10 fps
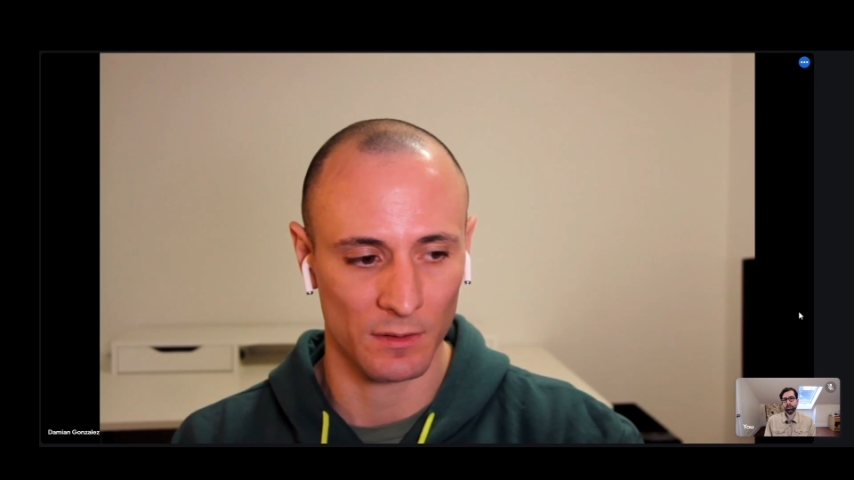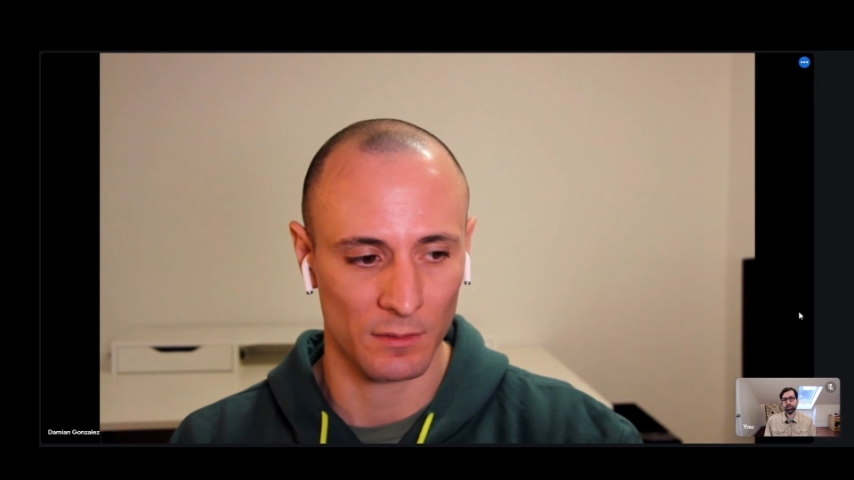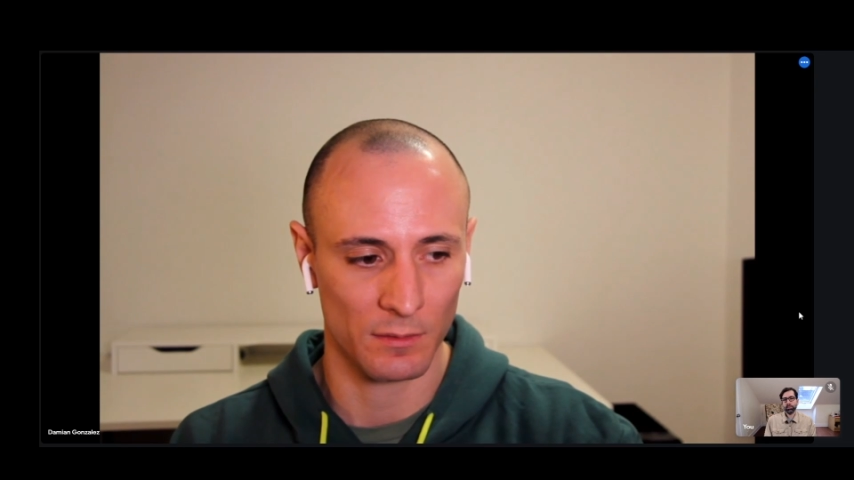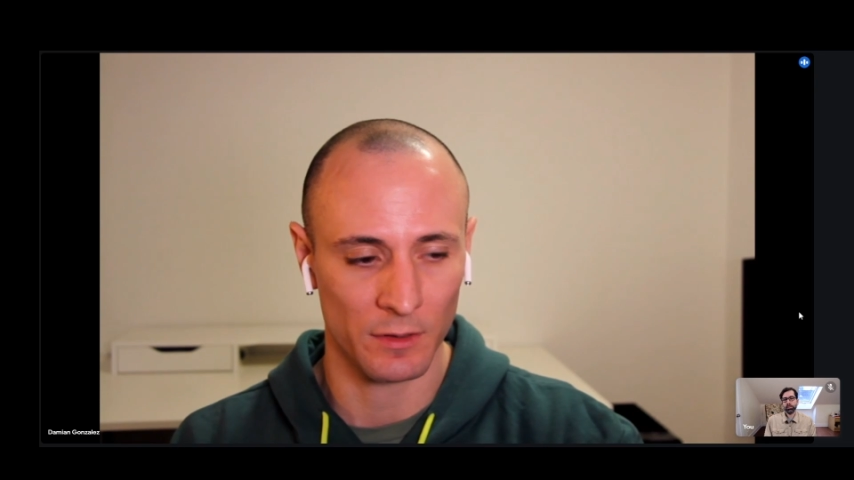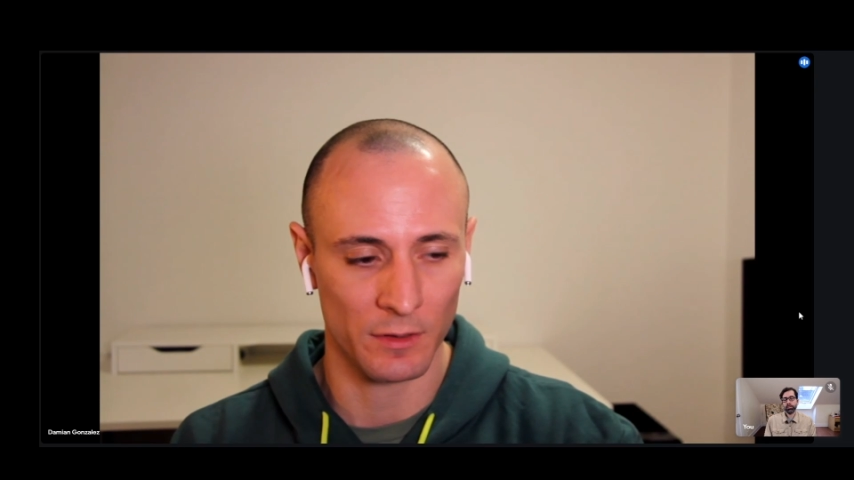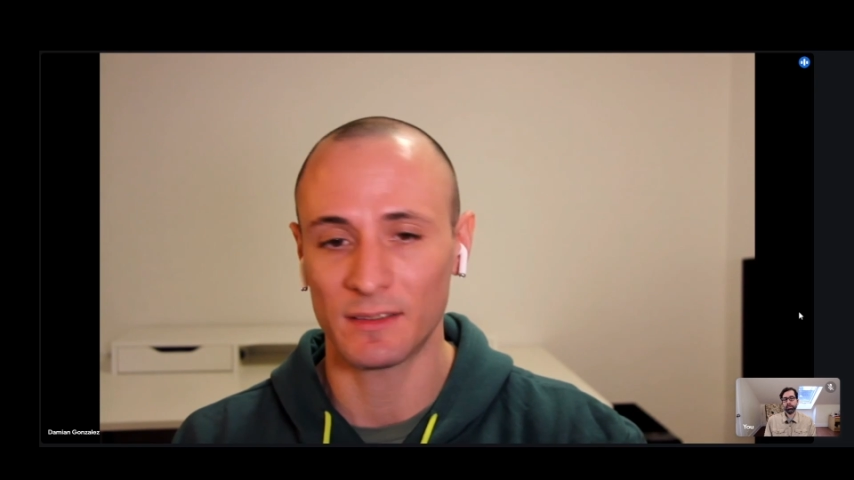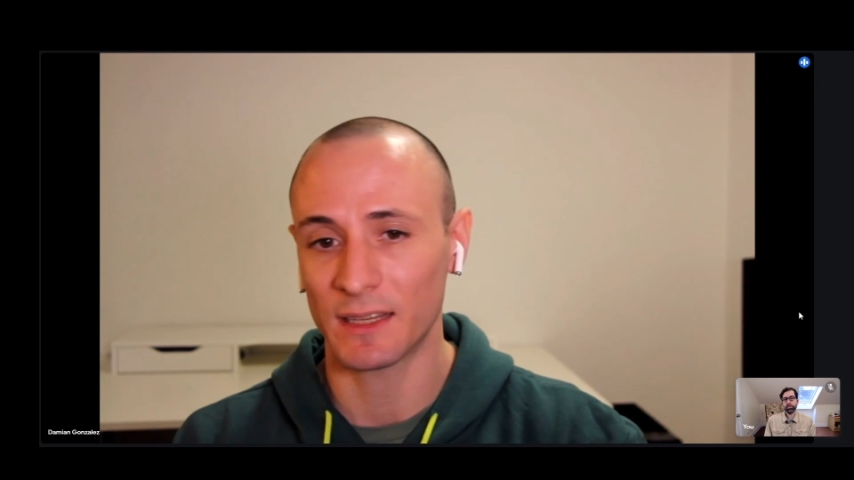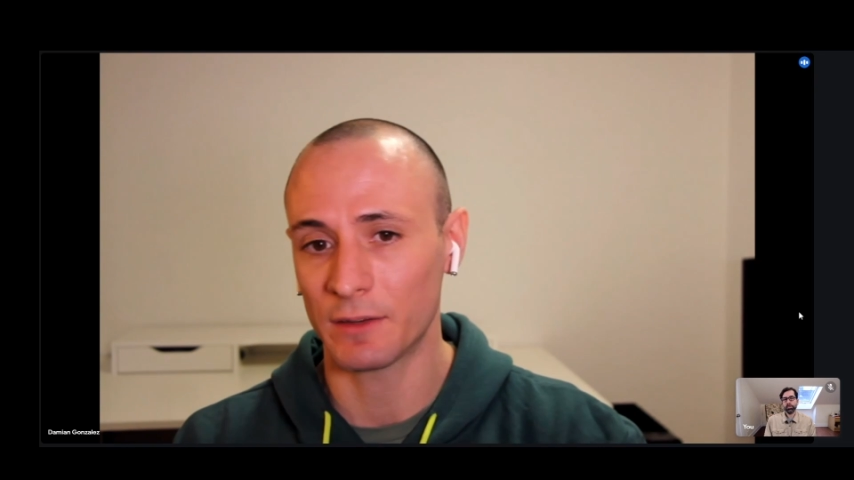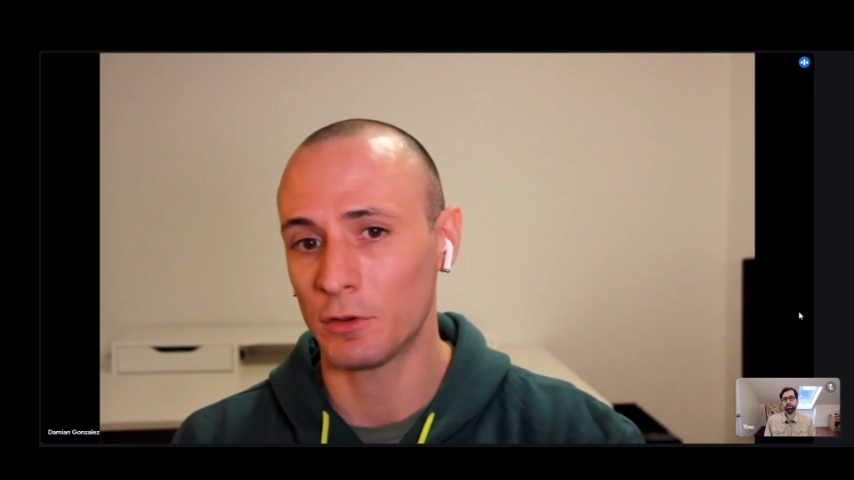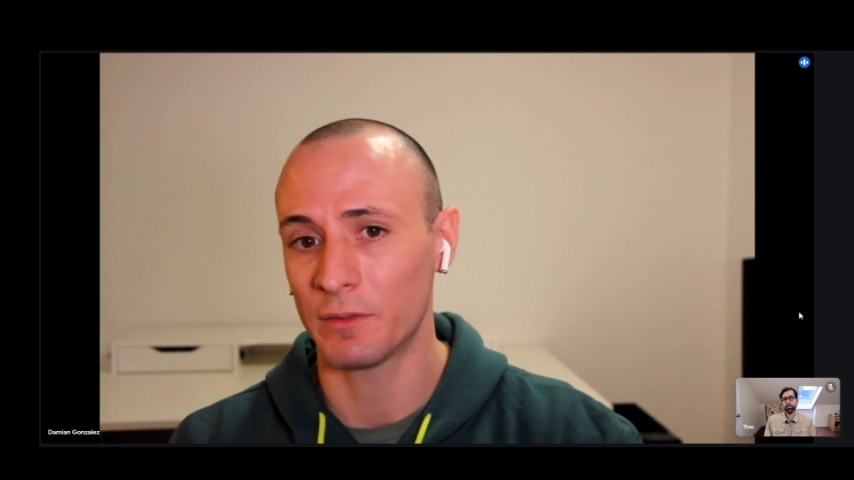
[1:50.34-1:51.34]
They're not taking
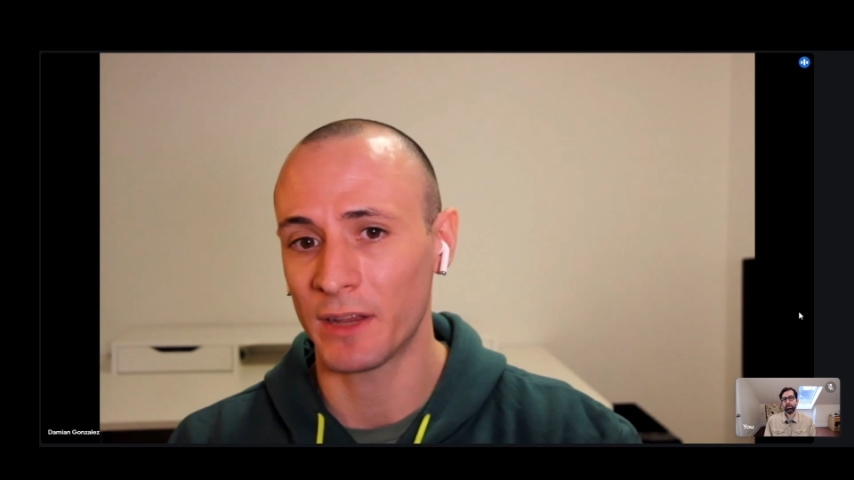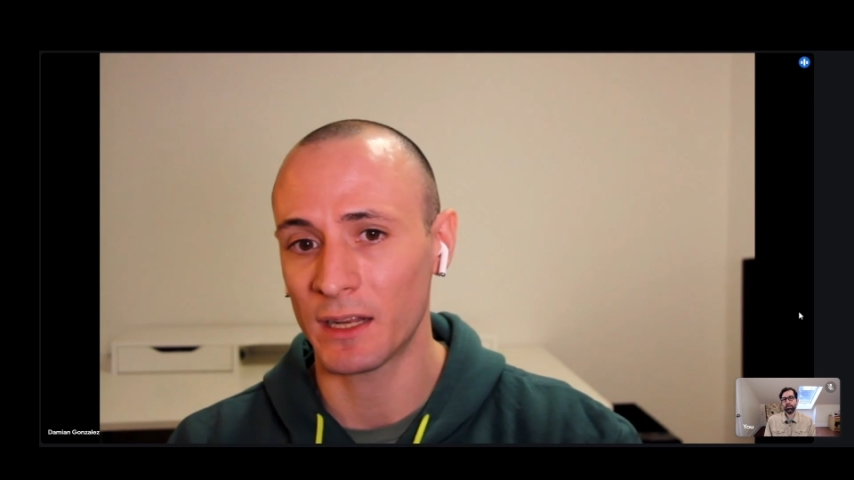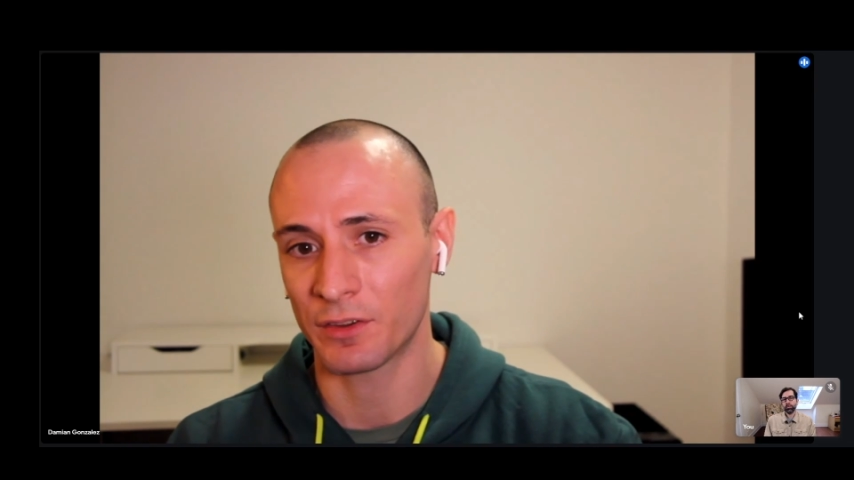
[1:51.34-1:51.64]
full advantage